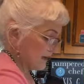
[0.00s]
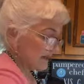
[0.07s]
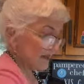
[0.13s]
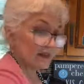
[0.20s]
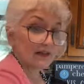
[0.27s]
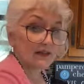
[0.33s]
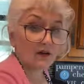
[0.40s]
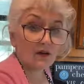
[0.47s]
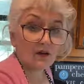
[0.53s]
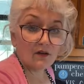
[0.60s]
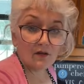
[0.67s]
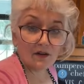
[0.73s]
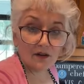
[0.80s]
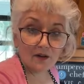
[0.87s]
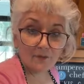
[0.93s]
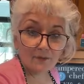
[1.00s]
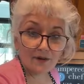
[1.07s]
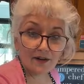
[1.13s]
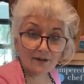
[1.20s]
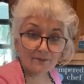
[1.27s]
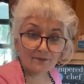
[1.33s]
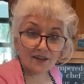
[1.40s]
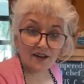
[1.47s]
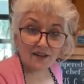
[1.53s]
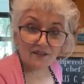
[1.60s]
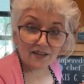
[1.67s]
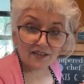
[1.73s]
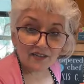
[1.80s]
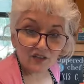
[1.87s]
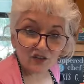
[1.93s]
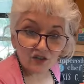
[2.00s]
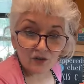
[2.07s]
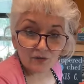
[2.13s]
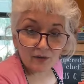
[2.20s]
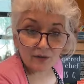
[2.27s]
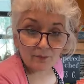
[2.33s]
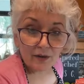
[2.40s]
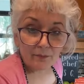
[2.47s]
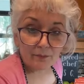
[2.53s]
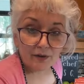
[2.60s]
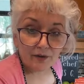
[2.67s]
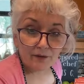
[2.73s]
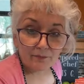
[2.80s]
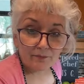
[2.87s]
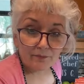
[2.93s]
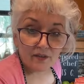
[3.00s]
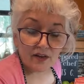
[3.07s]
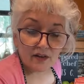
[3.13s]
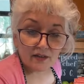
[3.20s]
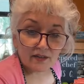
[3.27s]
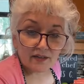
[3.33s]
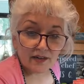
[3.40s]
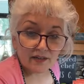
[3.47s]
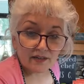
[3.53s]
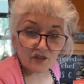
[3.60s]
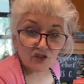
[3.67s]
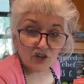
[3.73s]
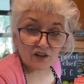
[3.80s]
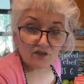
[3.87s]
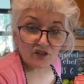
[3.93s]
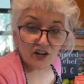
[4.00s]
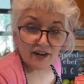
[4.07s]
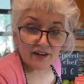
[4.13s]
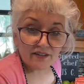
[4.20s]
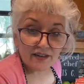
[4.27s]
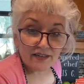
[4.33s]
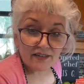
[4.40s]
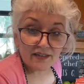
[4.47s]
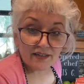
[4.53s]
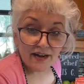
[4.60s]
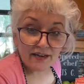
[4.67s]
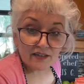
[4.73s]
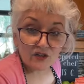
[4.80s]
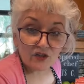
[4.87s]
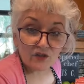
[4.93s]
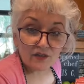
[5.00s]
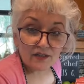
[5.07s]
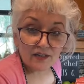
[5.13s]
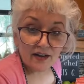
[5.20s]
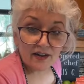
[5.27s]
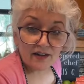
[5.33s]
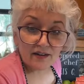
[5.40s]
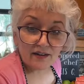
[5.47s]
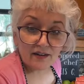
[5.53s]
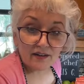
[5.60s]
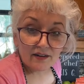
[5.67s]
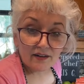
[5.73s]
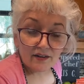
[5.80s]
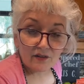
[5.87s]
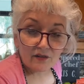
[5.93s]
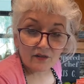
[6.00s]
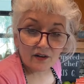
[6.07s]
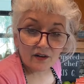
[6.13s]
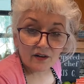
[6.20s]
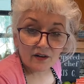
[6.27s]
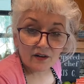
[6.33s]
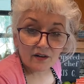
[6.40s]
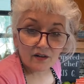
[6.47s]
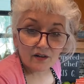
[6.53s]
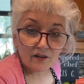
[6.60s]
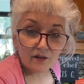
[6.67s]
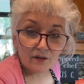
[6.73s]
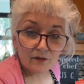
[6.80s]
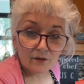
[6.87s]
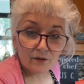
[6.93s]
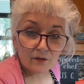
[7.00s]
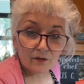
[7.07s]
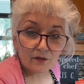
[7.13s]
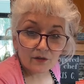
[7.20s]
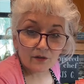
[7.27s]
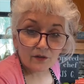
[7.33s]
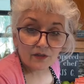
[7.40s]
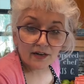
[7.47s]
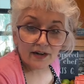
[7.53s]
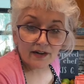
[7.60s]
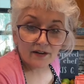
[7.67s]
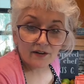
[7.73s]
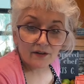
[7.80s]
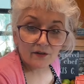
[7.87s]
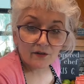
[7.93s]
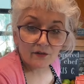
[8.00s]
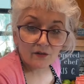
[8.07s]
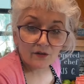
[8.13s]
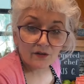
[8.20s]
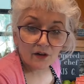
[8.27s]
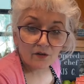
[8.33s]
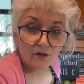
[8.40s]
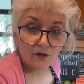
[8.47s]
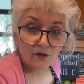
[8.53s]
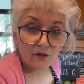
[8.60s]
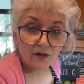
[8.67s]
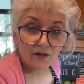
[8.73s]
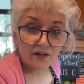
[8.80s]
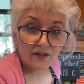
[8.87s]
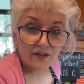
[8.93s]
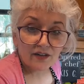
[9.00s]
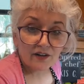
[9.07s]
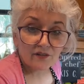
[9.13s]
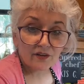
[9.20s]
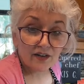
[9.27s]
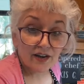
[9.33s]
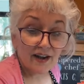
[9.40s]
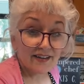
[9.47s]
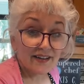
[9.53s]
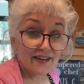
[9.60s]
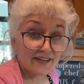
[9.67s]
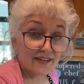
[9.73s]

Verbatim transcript: mix this all up, right? Alexis, do you remember? Says JFJ Leslie Nance. You said use uh, you to say use coconut oil. It's healthy. Yeah, it